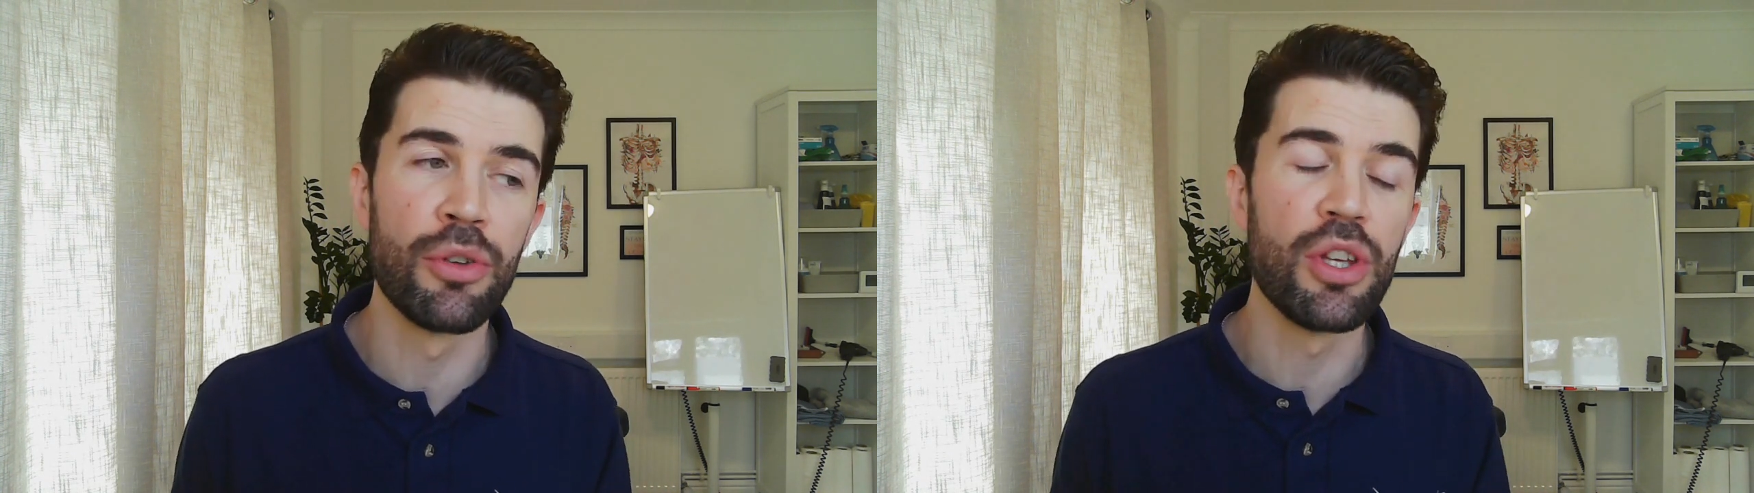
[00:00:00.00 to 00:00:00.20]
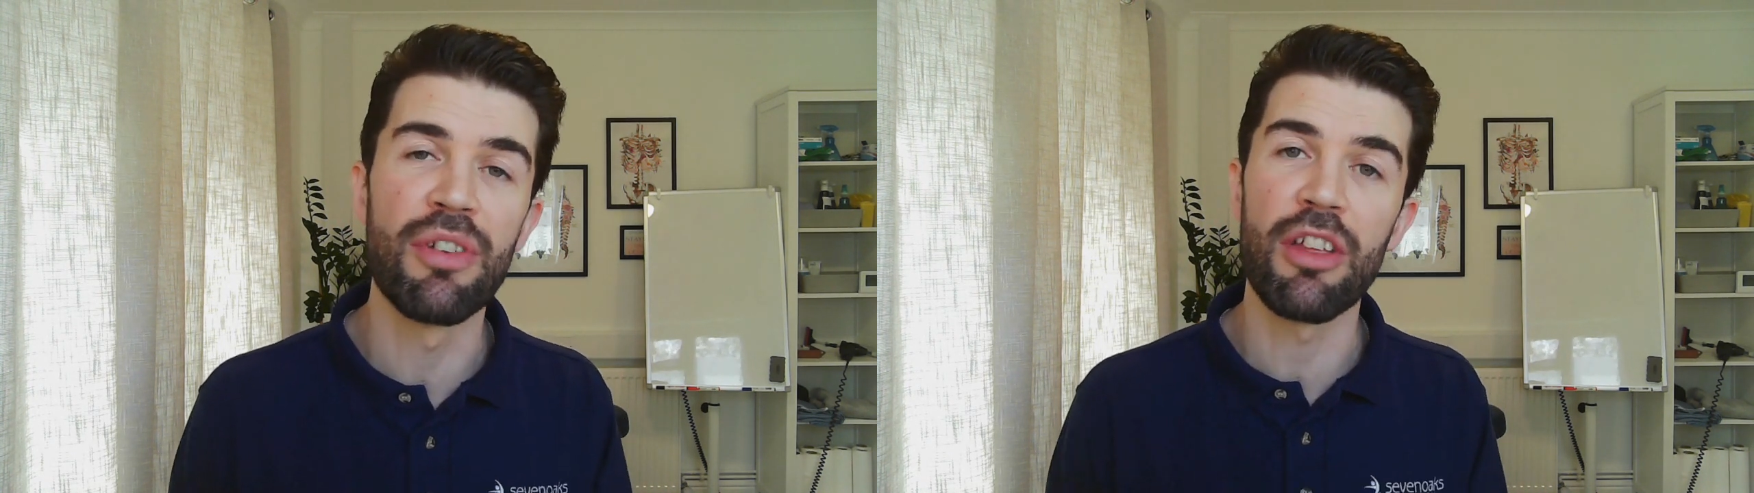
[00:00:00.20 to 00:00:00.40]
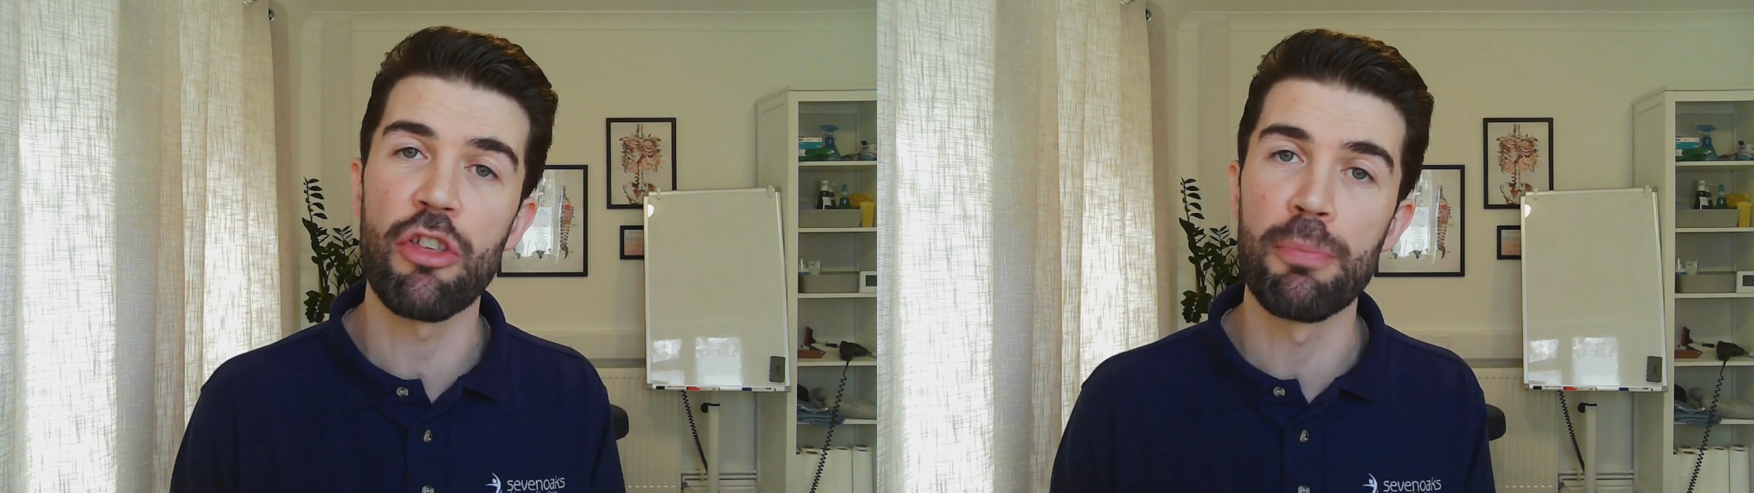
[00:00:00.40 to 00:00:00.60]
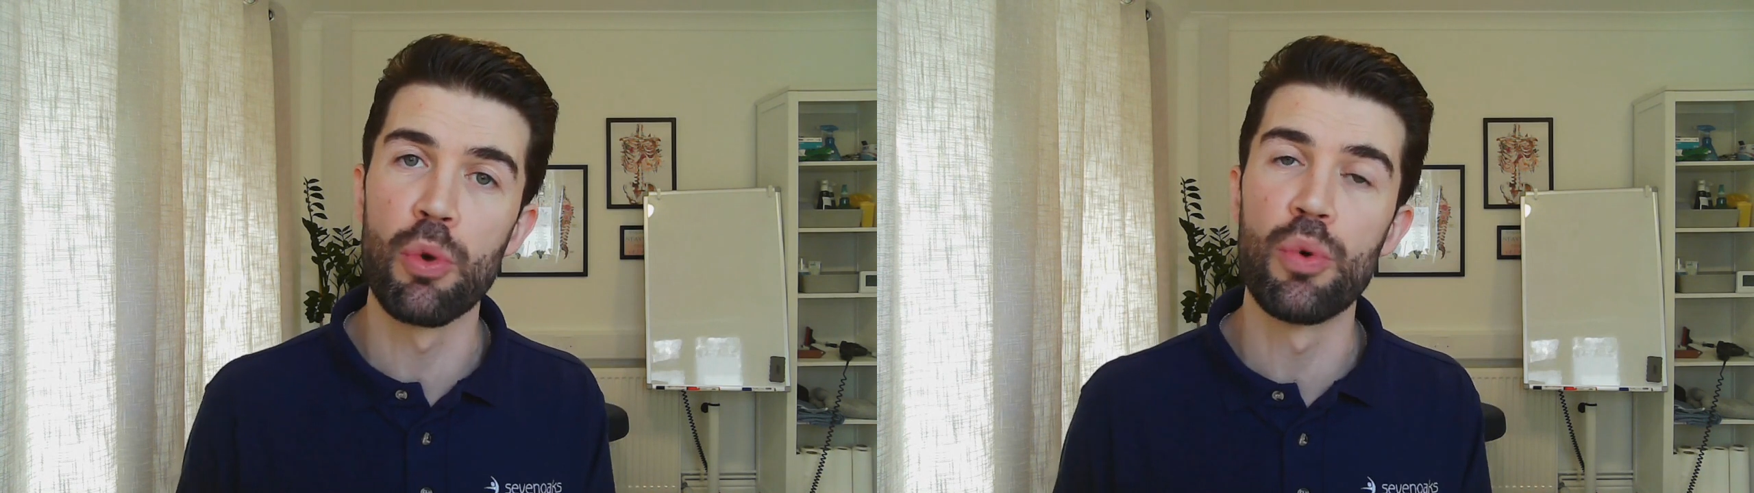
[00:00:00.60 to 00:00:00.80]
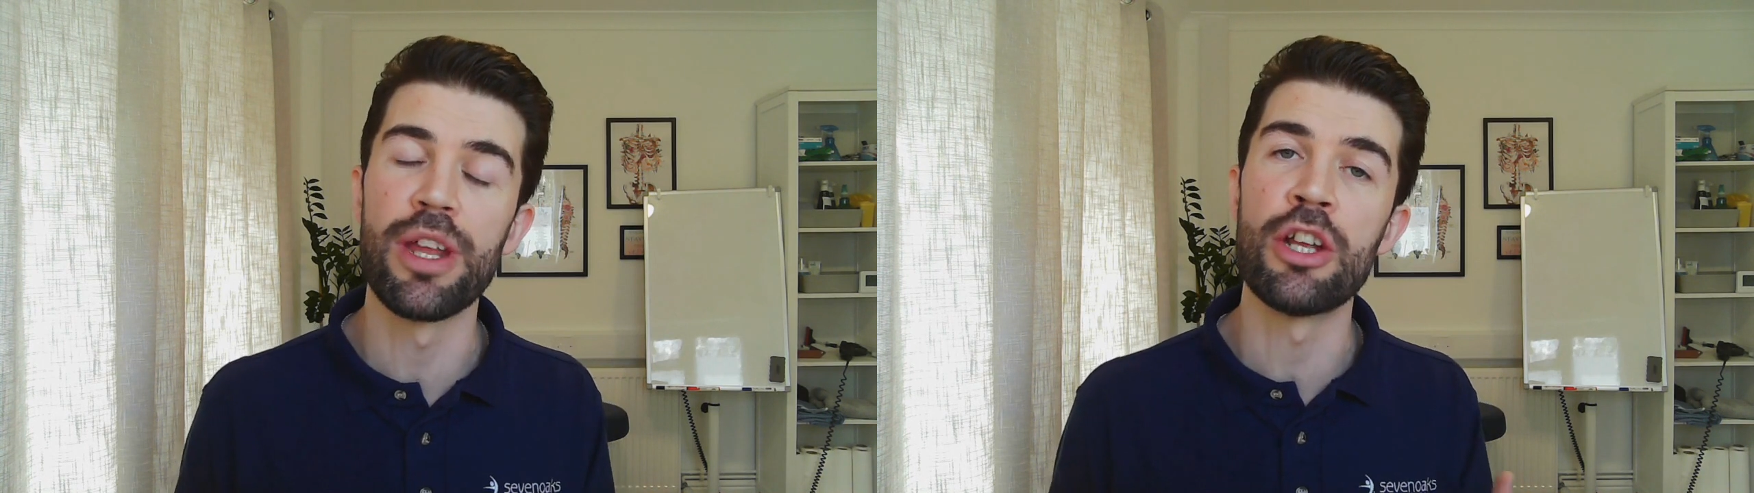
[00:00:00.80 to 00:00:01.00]
you've
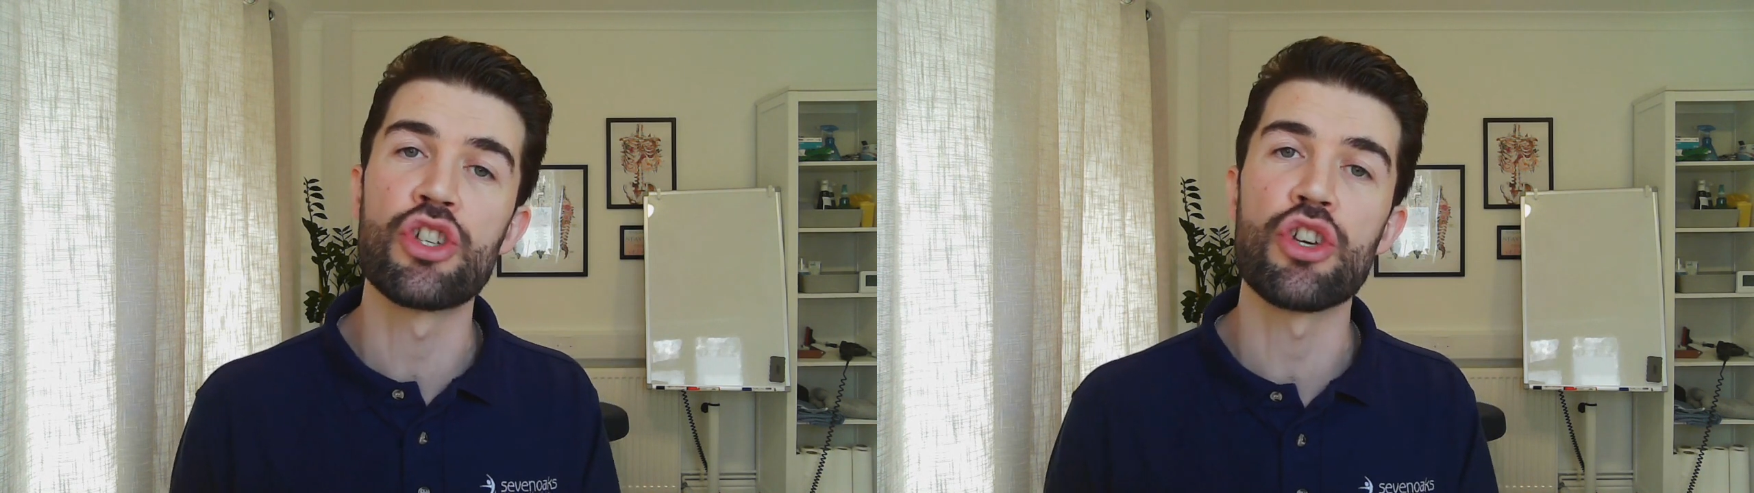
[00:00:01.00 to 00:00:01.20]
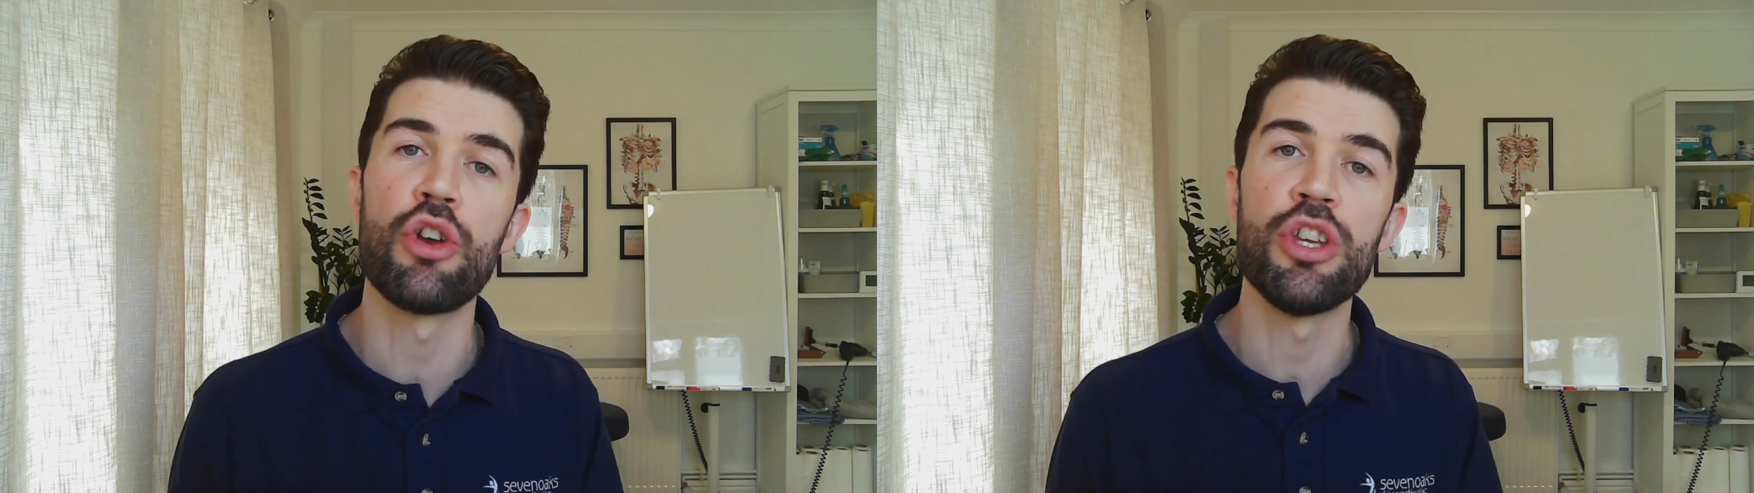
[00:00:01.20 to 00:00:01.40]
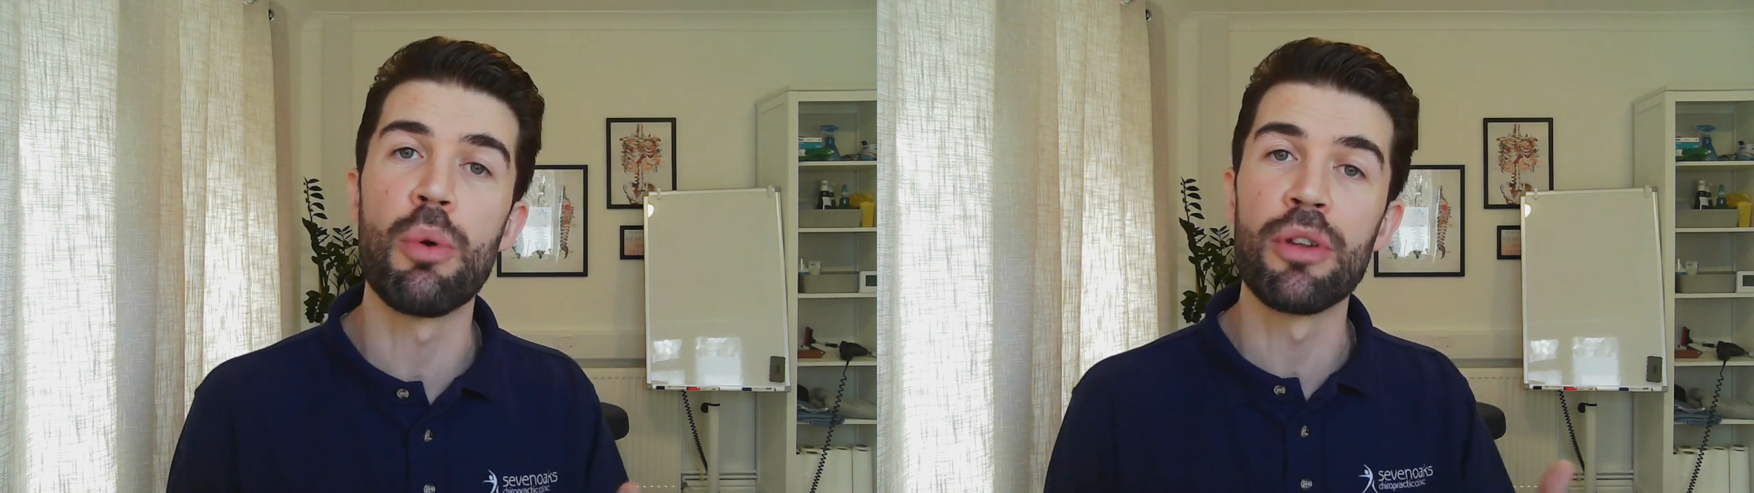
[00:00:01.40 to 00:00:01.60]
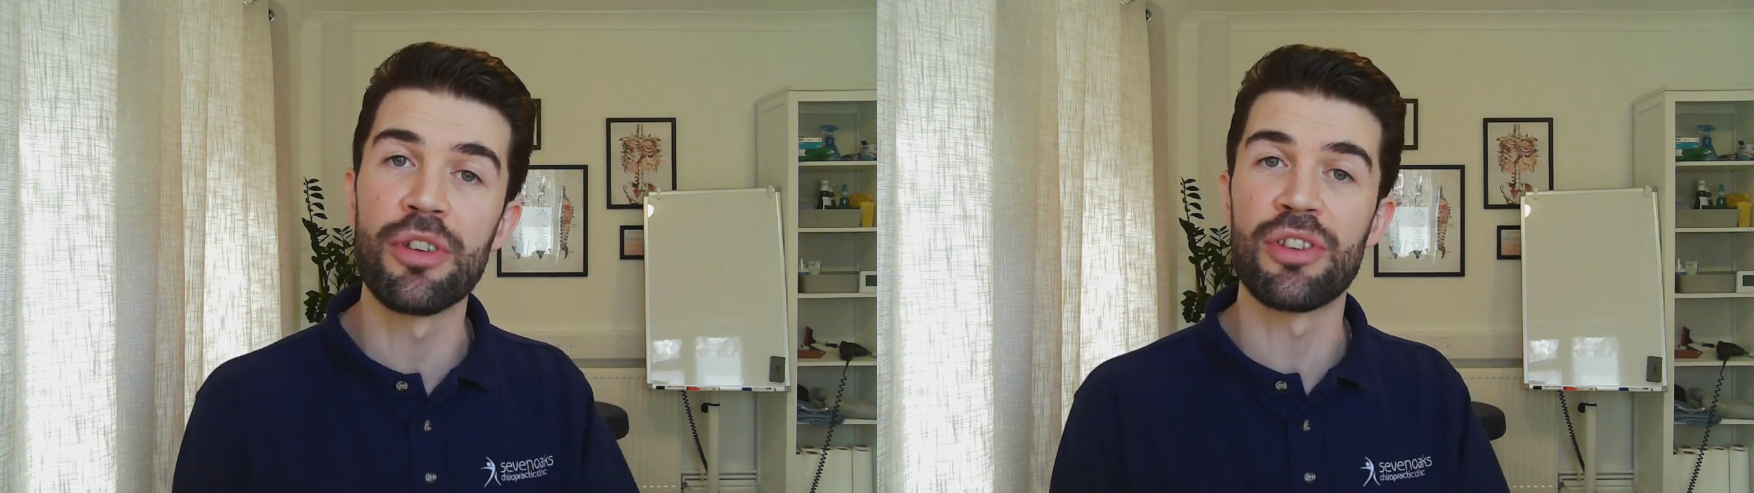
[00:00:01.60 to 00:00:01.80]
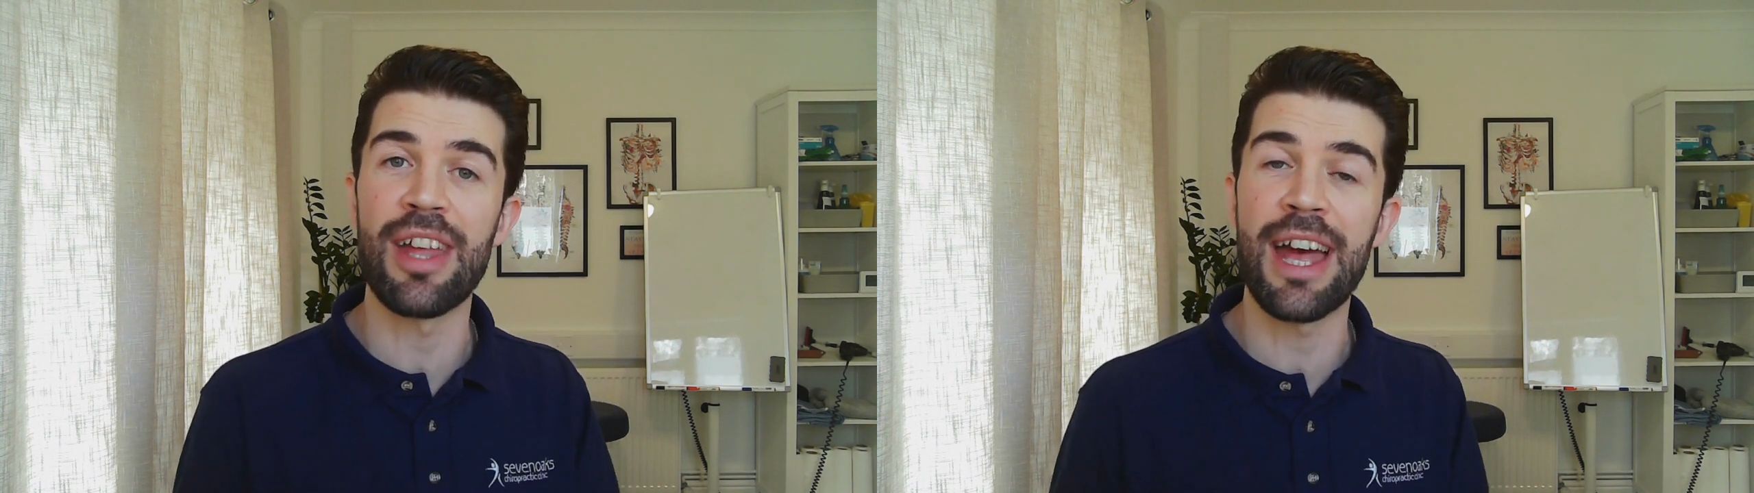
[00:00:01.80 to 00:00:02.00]
explored it and shown you
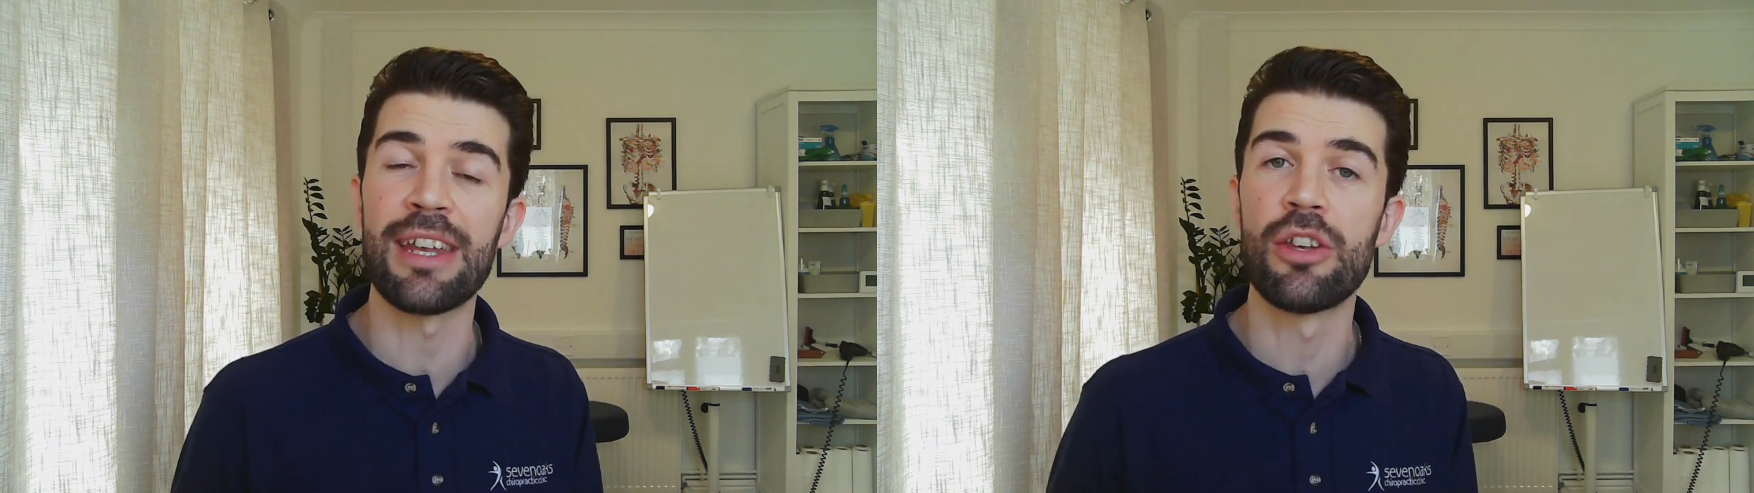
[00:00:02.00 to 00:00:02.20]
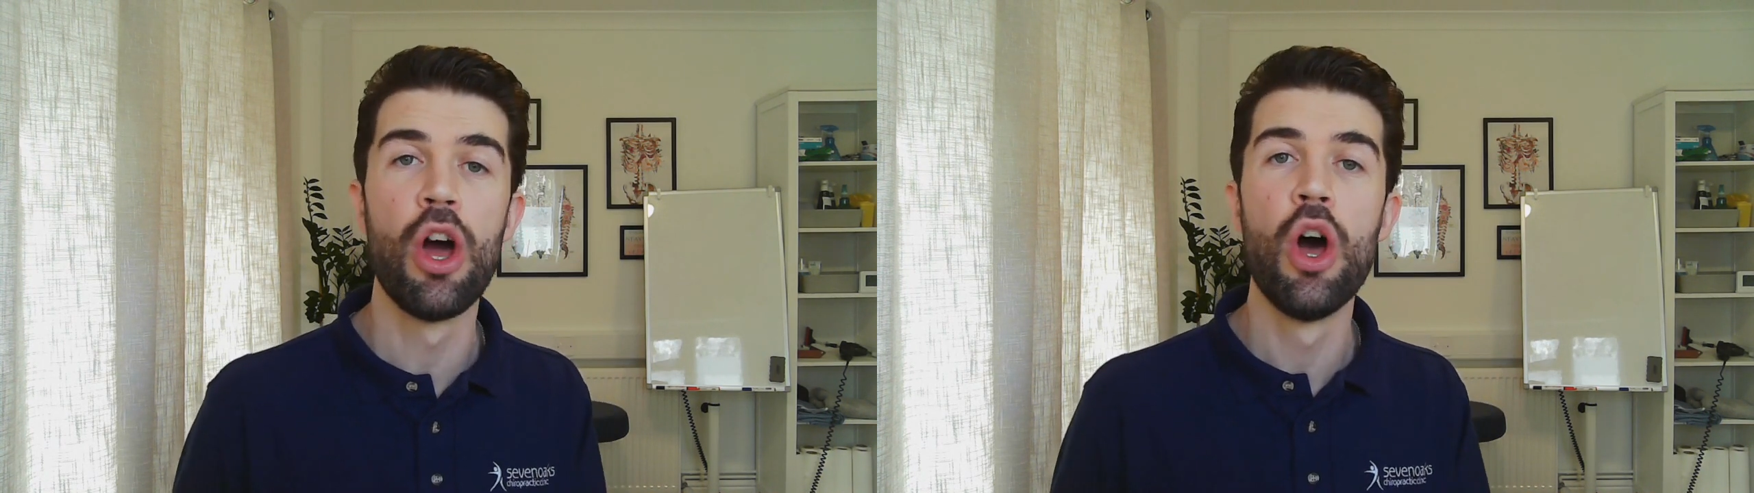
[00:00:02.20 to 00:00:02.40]
understand